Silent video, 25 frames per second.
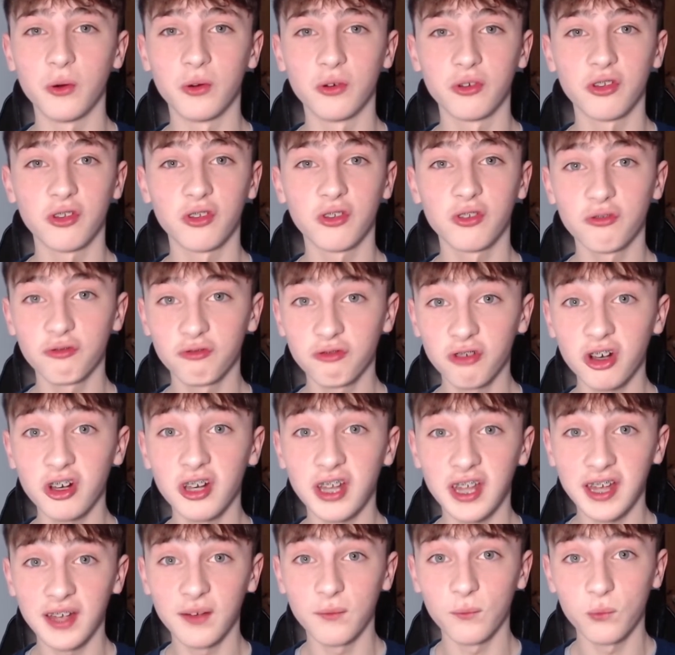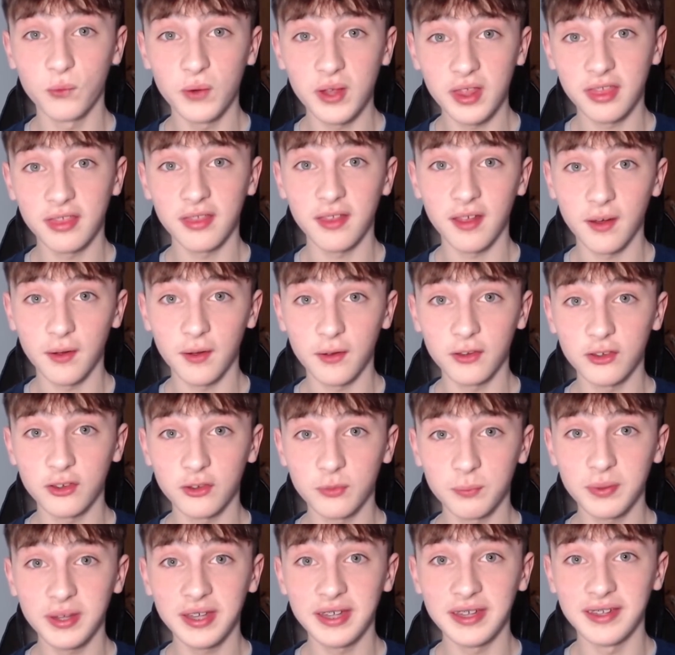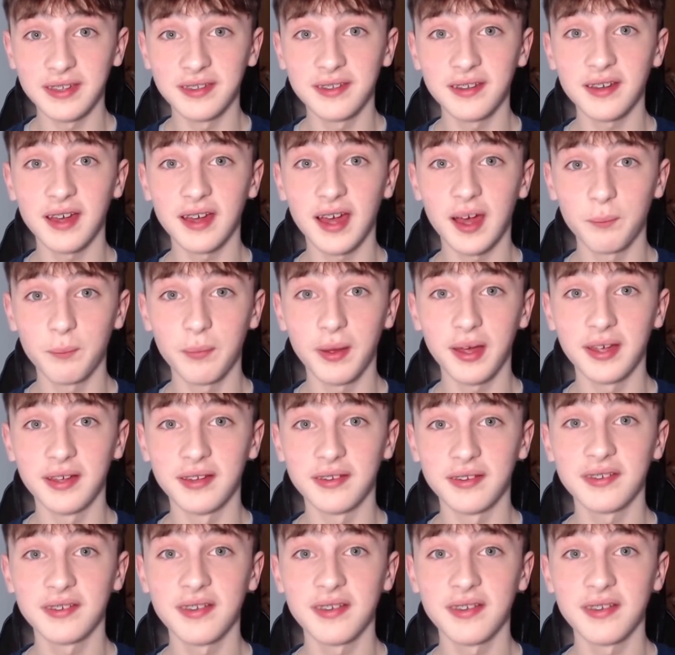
just running with speed and pace